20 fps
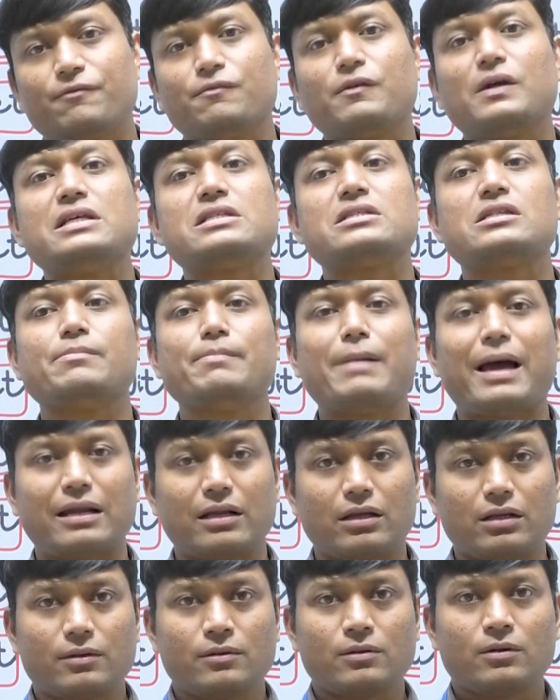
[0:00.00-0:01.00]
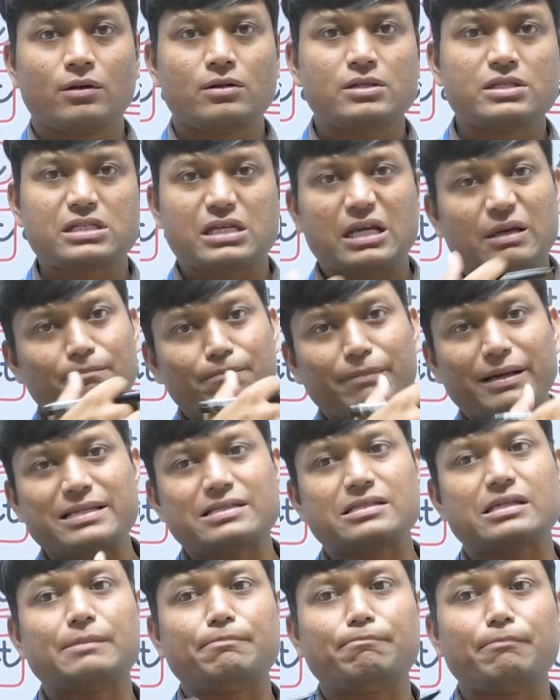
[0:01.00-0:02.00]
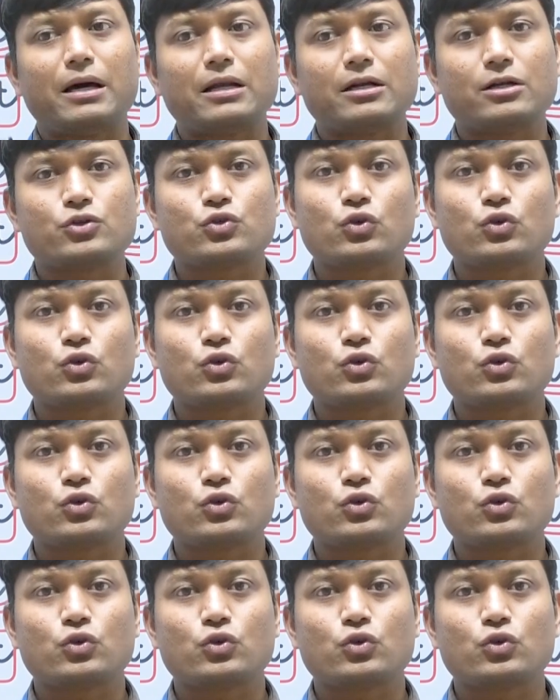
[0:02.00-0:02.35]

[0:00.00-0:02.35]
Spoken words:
phased manner, step by step manner.